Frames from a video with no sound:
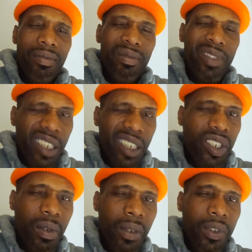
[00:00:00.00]
You
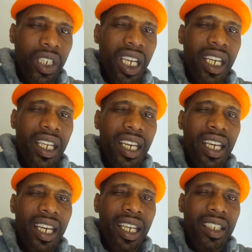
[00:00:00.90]
understand what I'm saying?
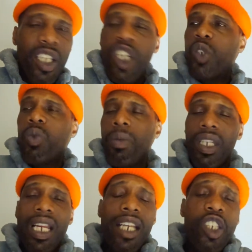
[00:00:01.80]
These women
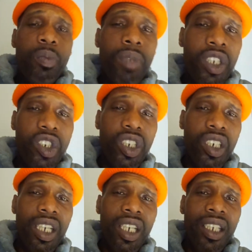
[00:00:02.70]
that I just mentioned,
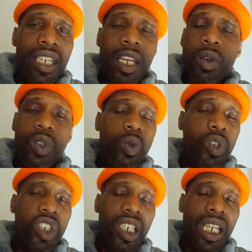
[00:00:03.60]
they don't do
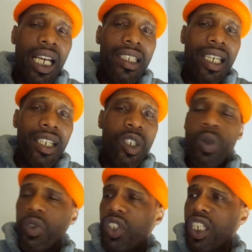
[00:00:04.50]
shit like that. You
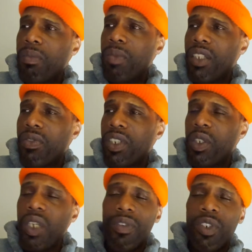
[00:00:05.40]
don't see motherfucker. You
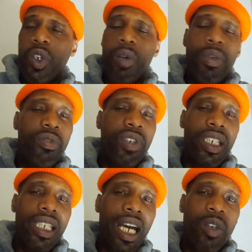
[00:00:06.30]
never saw a
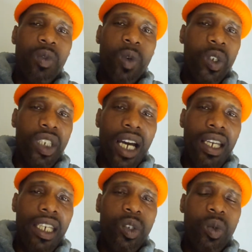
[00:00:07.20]
motherfucker Diana Ross out
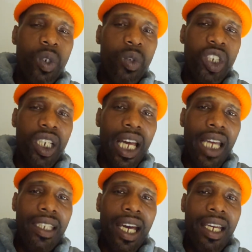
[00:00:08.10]
here doing no shit
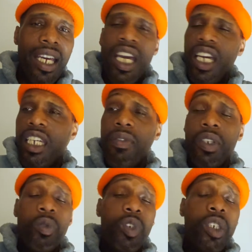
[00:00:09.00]
like that. Even
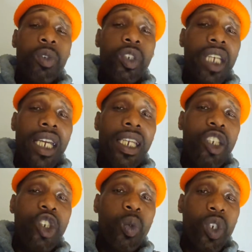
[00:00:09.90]
when she was dating a
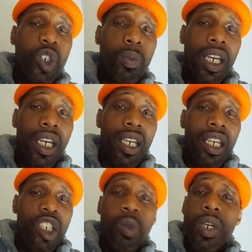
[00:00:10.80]
Jewish man,
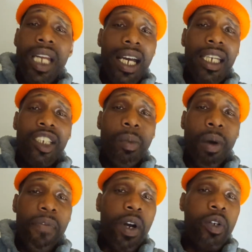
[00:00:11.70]
she wasn't out here talking
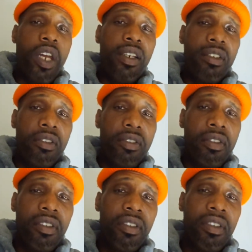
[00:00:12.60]
about fuck niggas.
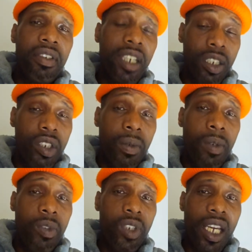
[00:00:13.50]
You understand what
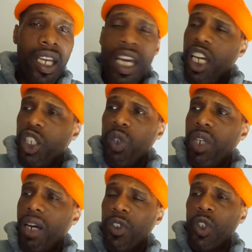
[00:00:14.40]
I'm saying? You
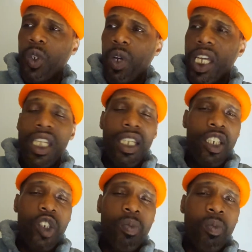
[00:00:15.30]
never saw any of
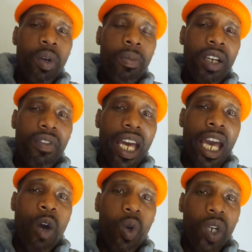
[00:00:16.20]
these women of
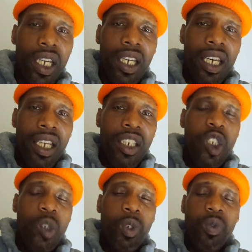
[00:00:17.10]
elk,
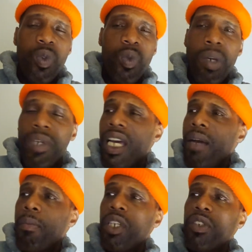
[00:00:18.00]
these beautiful women.
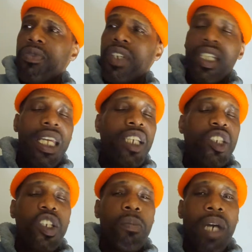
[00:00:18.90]
Motherfucking
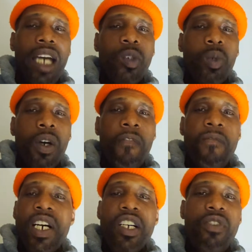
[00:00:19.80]
Angela Bassett with her
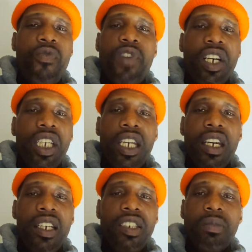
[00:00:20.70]
fine fucking
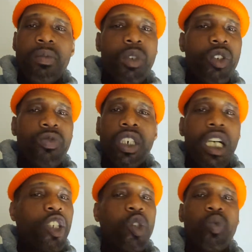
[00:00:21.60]
ass and motherfucker.
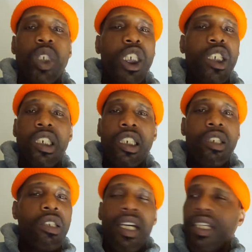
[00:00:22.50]
I swear to God,
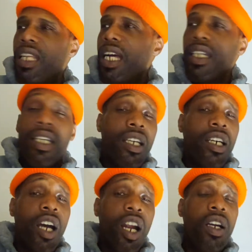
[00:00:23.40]
like
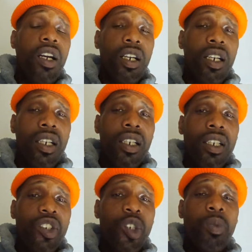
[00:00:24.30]
her,
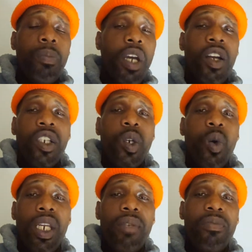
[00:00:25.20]
she's been married to
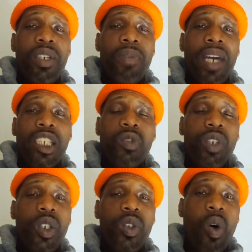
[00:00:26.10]
Courtney B. Vance for
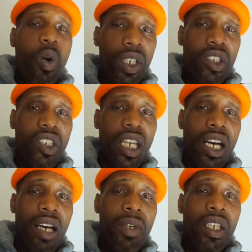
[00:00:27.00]
the longest
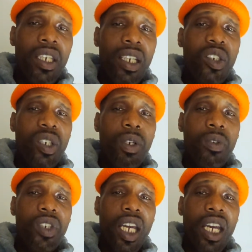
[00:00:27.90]
time. You understand what I'm
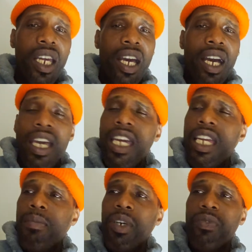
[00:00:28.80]
saying?
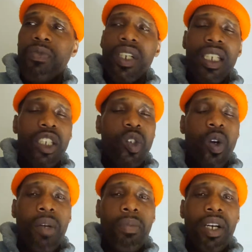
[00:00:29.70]
Any motherfucker that
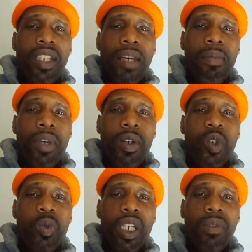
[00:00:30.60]
talk about their marriage
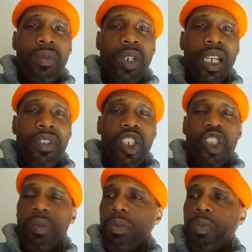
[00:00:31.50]
or whatever, they
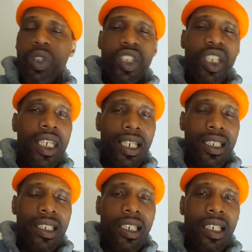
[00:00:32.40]
should be brought to the
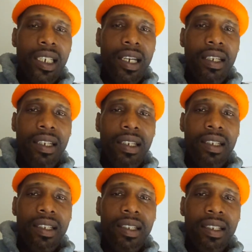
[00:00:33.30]
guillotine.
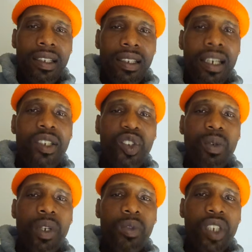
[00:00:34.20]
You
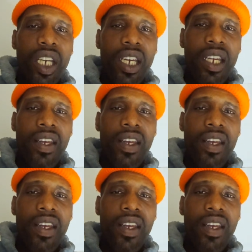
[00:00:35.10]
understand what I'm saying?